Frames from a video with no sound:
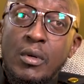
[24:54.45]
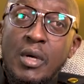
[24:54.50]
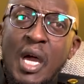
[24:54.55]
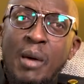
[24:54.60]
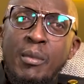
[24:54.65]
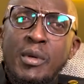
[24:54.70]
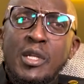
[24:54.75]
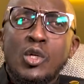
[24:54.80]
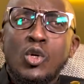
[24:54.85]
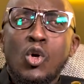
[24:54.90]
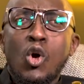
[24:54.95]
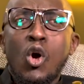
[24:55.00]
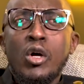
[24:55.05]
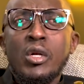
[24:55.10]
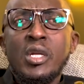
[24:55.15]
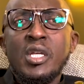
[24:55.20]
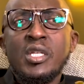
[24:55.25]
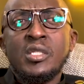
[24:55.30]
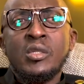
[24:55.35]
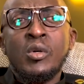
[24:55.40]
I mean,
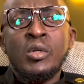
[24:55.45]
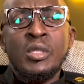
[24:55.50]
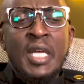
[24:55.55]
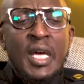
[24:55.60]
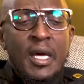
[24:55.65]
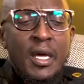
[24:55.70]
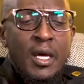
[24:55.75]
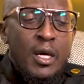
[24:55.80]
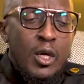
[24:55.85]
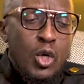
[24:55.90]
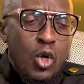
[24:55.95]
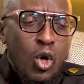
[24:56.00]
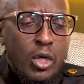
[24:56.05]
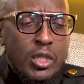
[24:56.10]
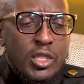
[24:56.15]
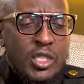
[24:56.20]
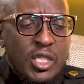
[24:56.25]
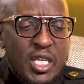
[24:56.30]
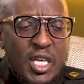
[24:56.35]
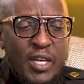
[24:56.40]

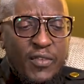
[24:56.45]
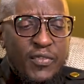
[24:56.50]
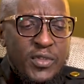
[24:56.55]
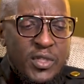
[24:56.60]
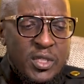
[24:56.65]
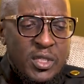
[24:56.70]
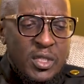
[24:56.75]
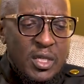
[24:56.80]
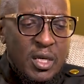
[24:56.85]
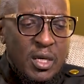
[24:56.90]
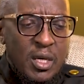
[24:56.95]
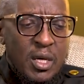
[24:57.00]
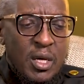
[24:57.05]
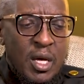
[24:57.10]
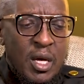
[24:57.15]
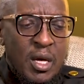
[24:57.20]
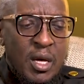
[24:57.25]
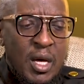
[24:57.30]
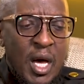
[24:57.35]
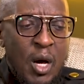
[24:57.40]
God's gifts
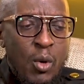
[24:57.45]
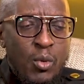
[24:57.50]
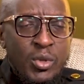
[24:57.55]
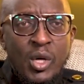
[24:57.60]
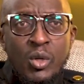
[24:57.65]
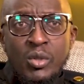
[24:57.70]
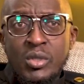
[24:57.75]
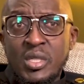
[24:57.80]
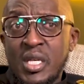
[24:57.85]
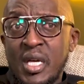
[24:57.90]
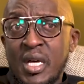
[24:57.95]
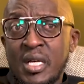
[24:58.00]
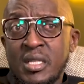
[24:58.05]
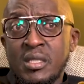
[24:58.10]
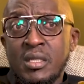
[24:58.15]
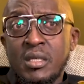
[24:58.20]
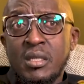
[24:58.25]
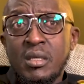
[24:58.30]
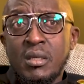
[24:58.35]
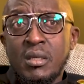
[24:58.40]
are without tears.